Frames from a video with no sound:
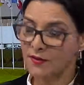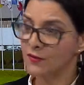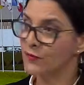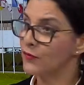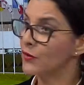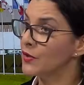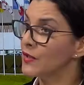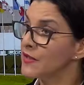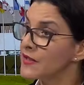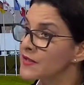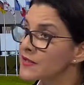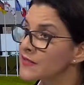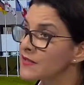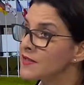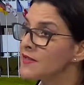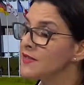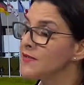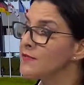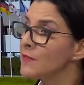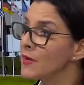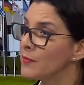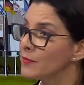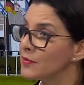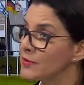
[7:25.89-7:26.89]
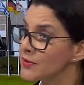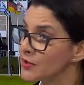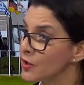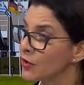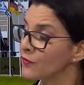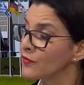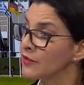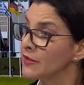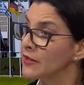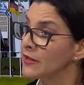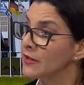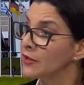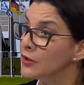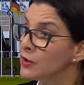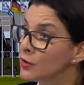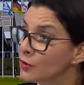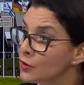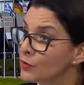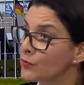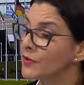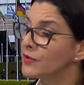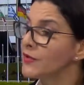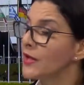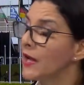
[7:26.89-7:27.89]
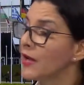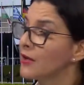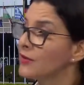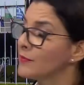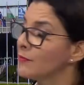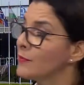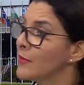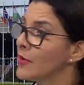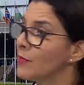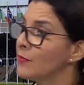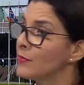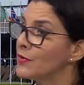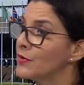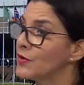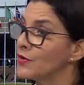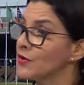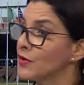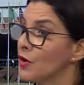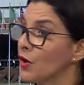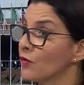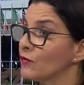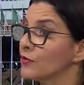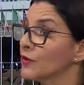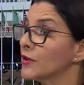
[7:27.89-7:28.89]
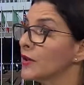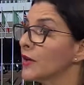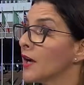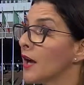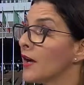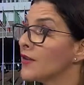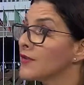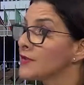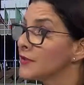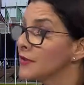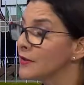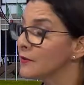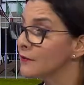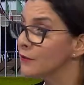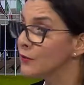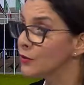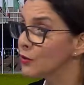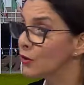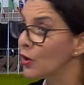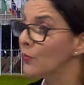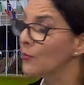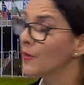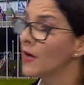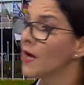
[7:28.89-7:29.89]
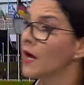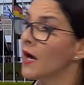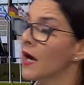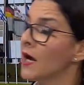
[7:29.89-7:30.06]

for instance, members of the EU, but are members of the Council of Europe?